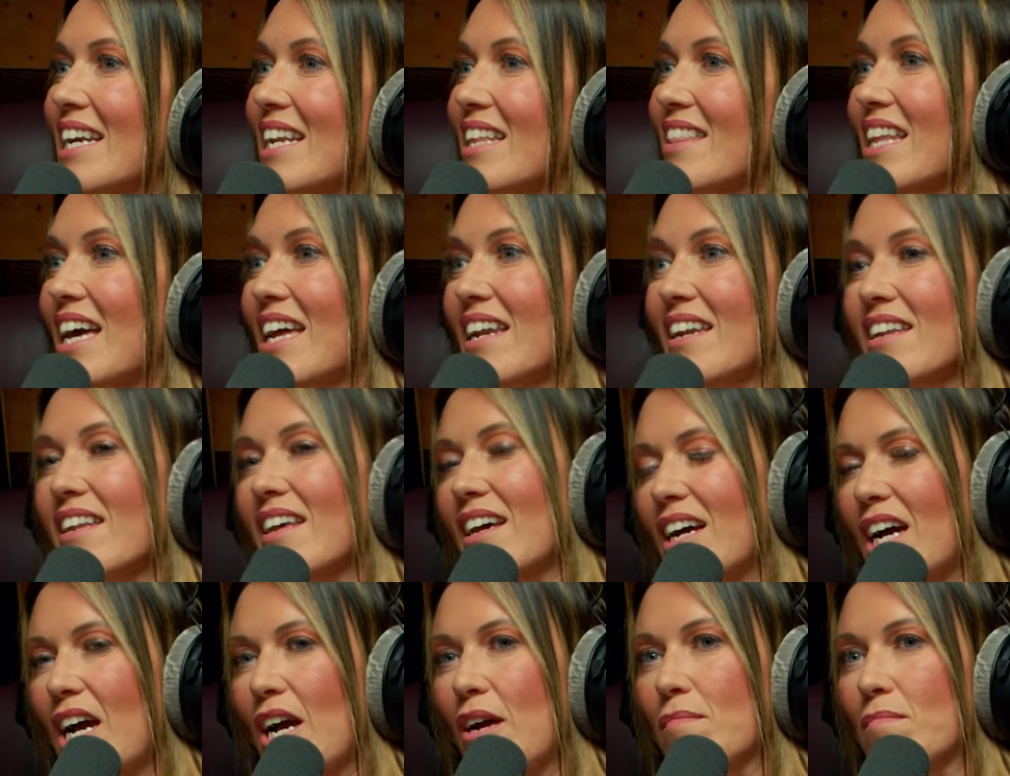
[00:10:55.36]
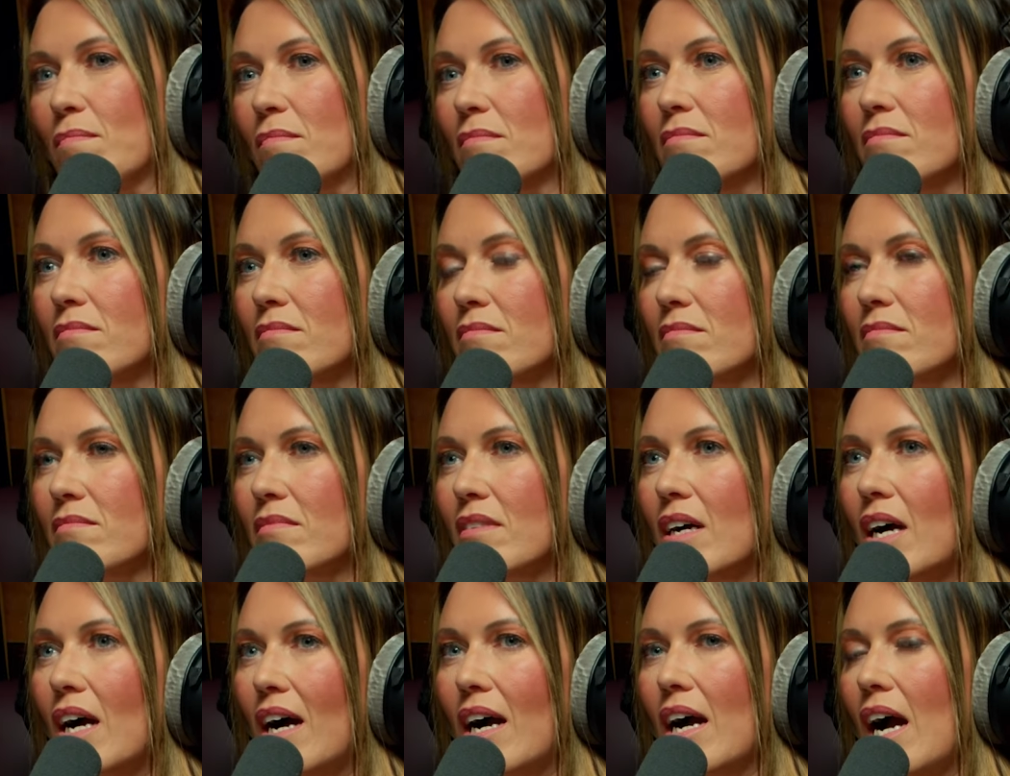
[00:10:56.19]
and then
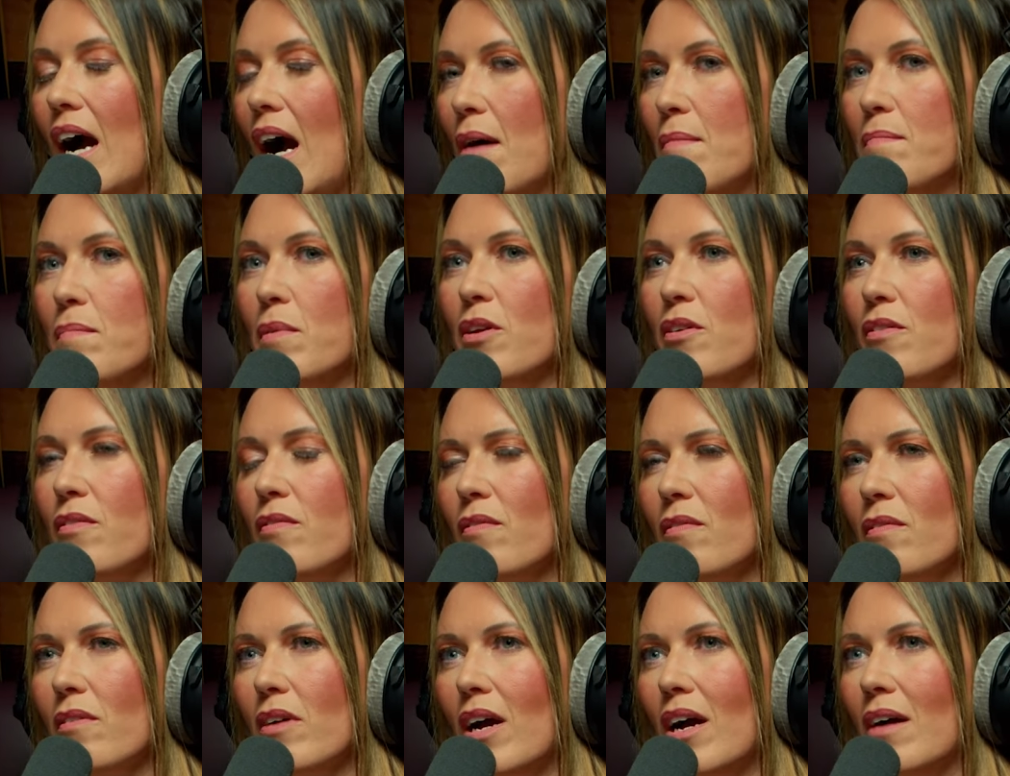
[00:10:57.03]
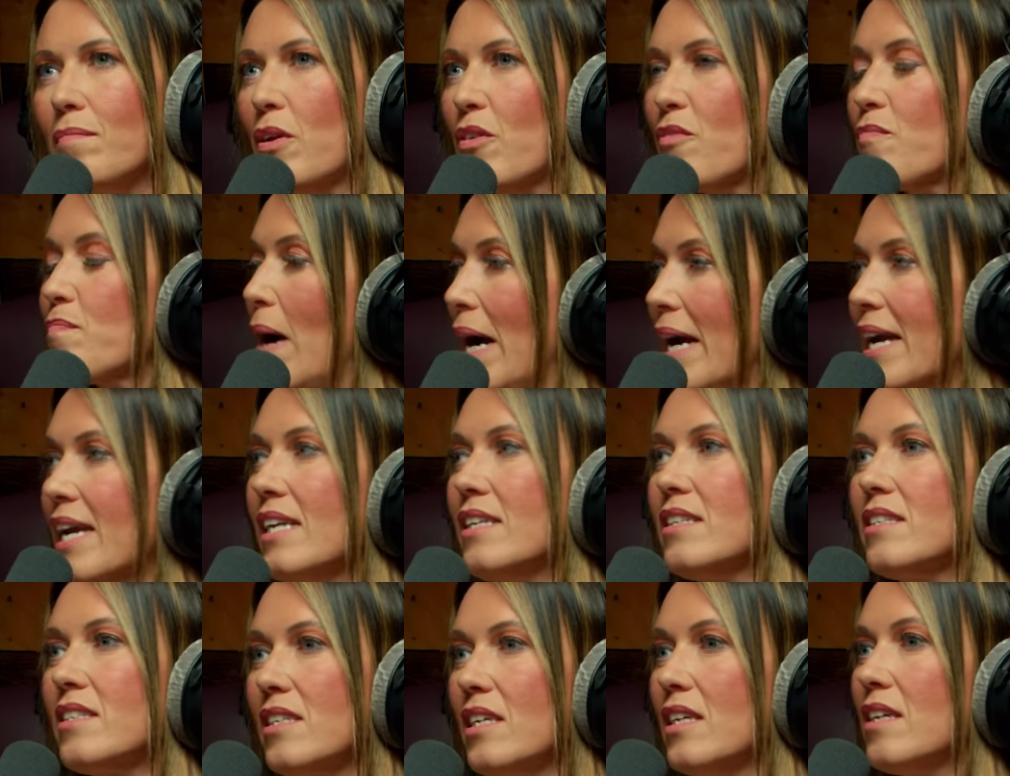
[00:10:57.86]
I moved back
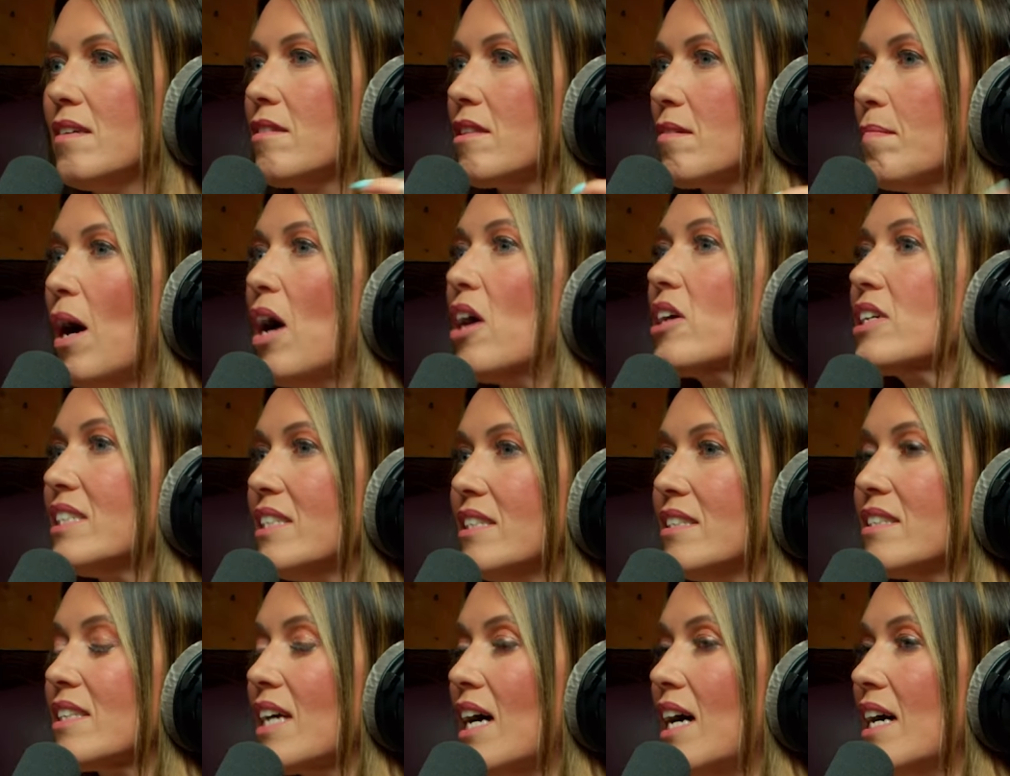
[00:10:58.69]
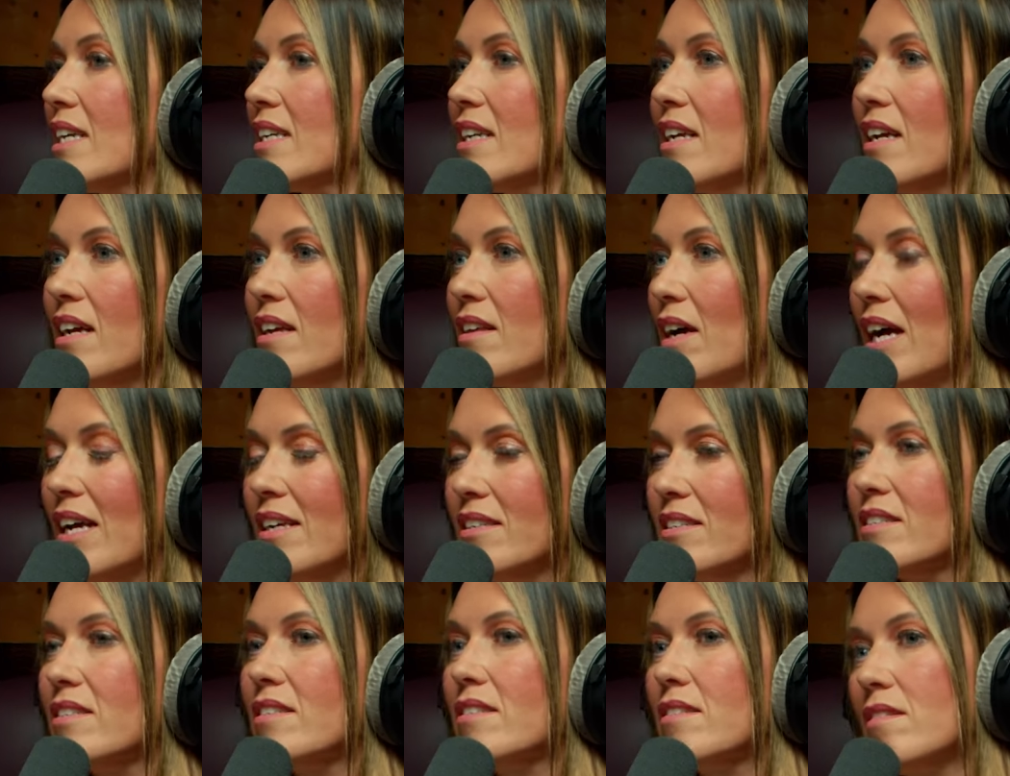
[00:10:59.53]
into the marketing side
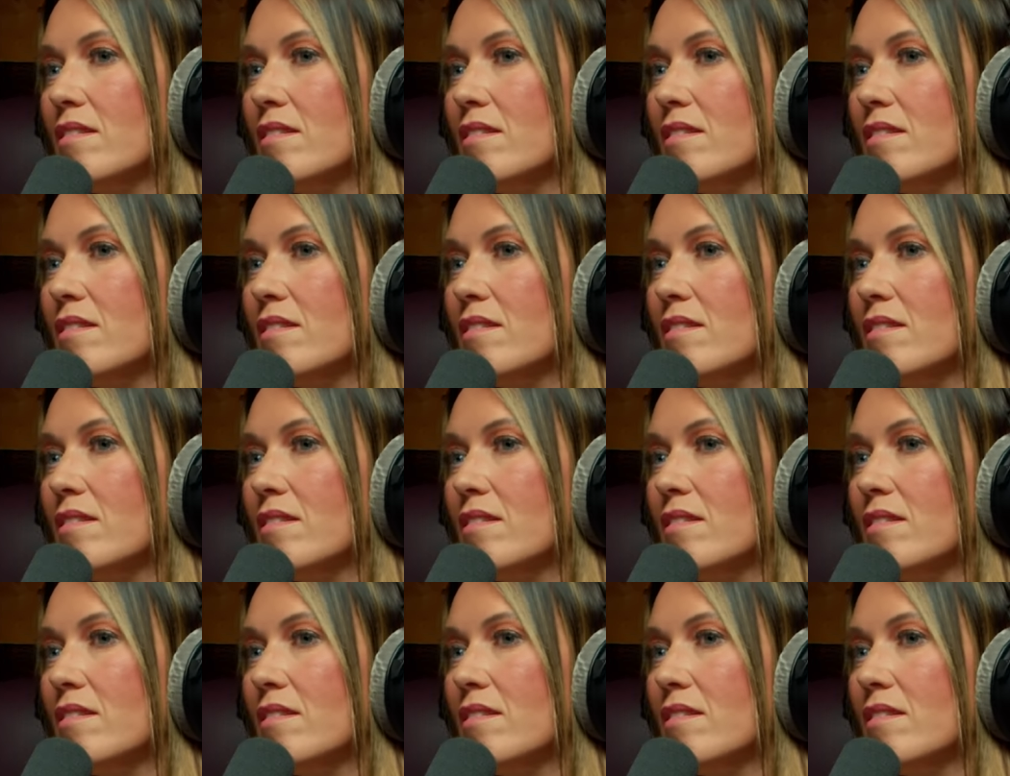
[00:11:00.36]
as